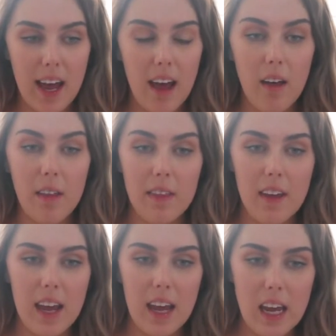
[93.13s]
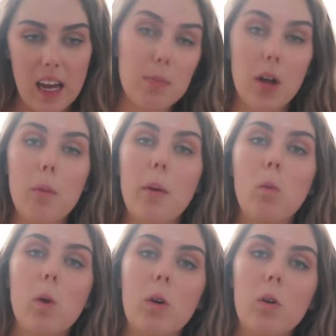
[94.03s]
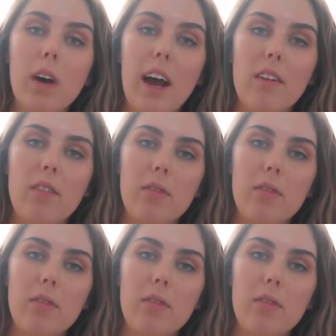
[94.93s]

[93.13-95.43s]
how the diploma will kind